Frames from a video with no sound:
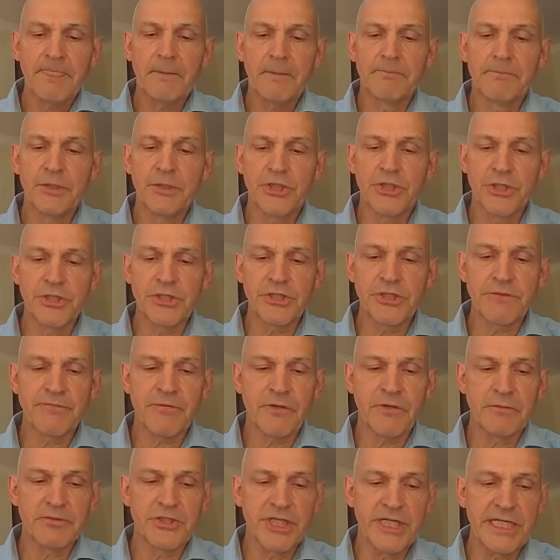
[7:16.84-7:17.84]
produced
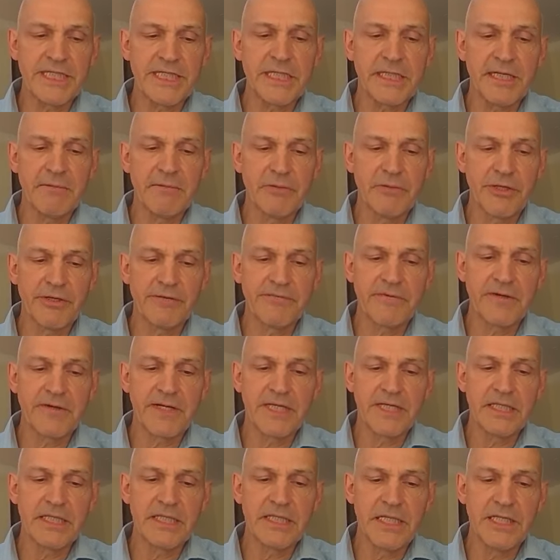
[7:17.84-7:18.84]
from genetically
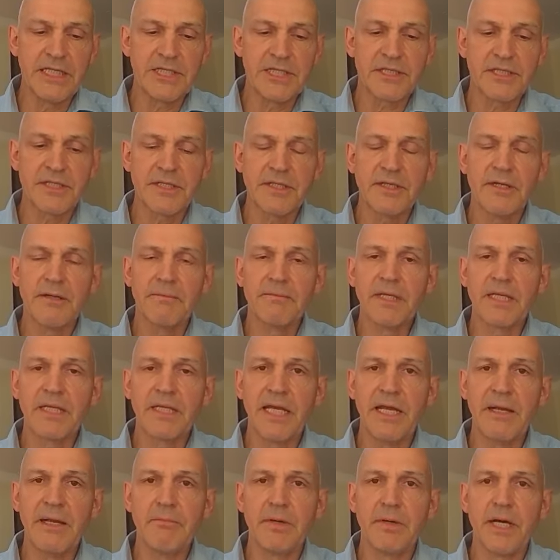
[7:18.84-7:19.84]
modified yeast,
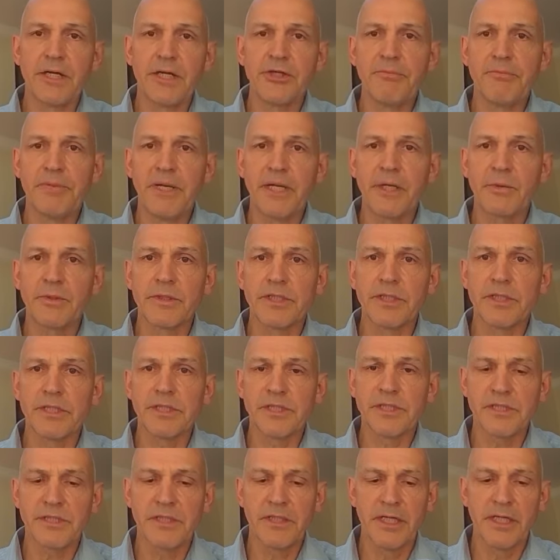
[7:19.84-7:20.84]
became a
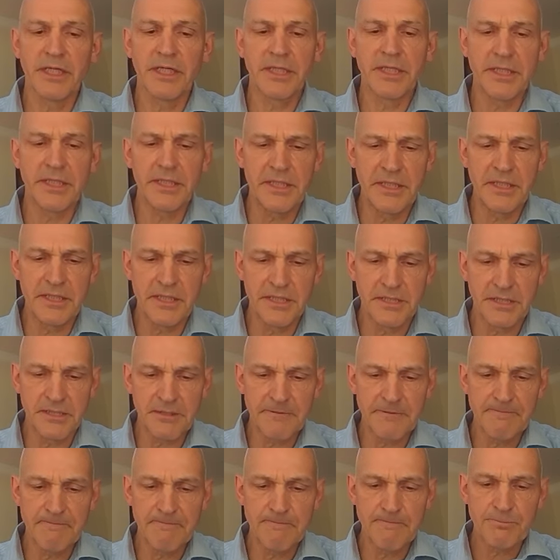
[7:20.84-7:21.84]
ubiquitous ingredient.
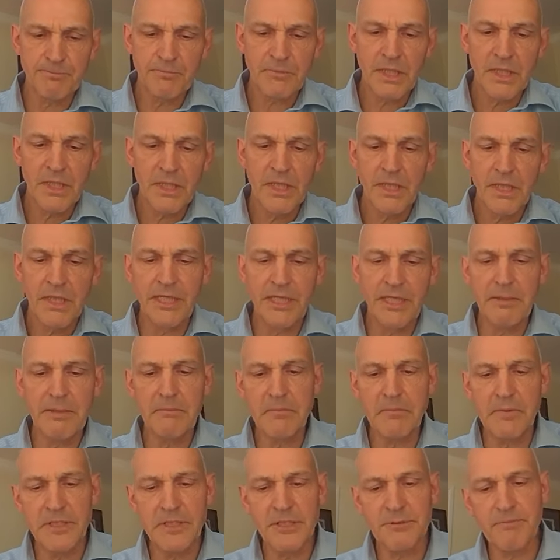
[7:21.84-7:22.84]

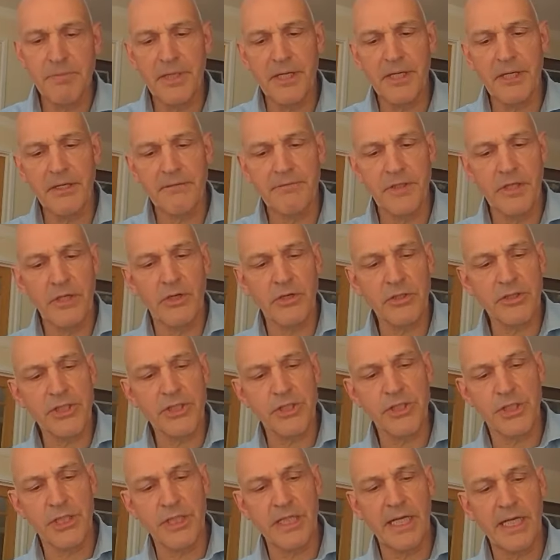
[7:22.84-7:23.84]
Heme is part of the
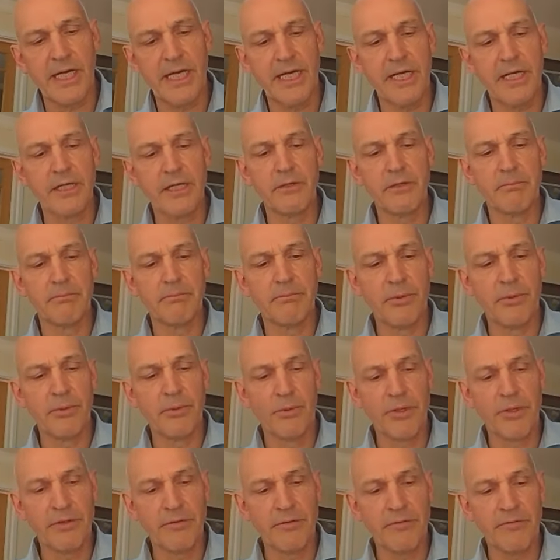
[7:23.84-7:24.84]
oxygen-carrying
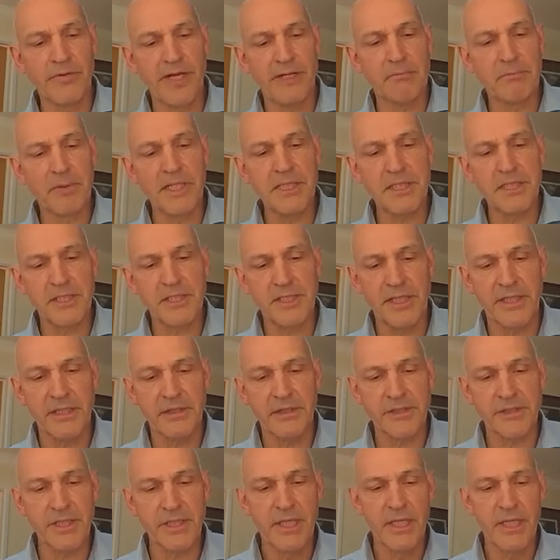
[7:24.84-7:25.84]
component of red blood
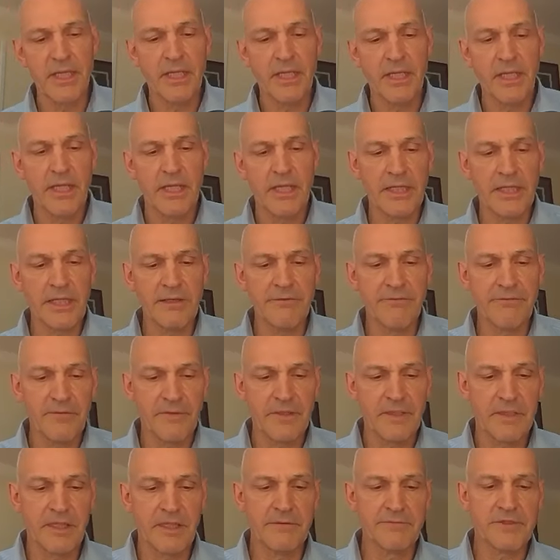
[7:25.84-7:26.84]
cells and
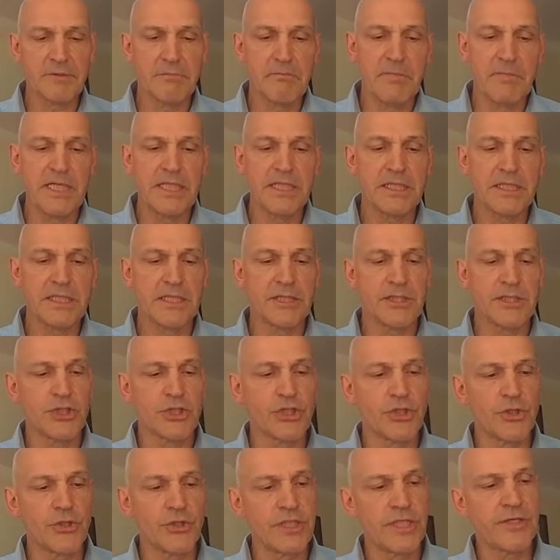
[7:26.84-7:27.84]
gives meat its
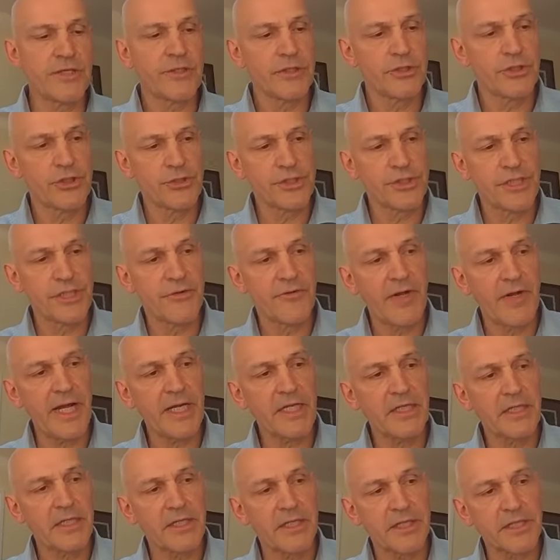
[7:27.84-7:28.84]
juicy
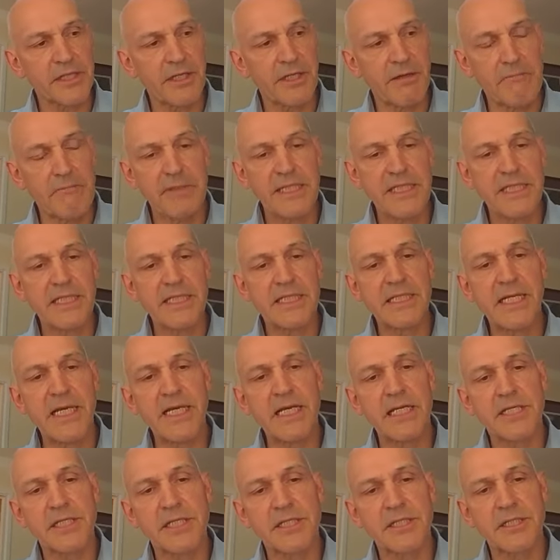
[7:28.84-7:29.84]
redness and meaty
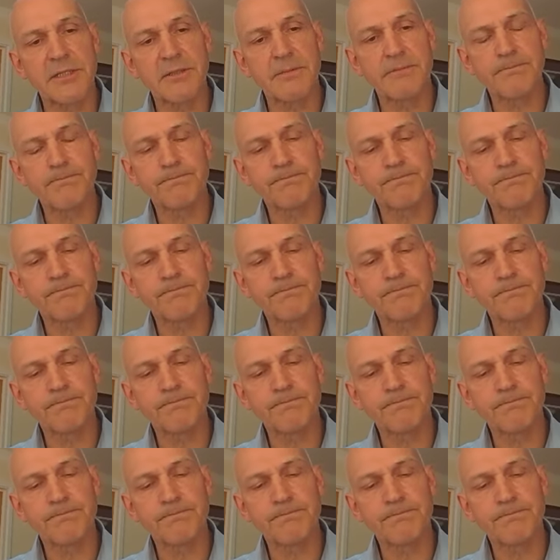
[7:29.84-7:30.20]
taste.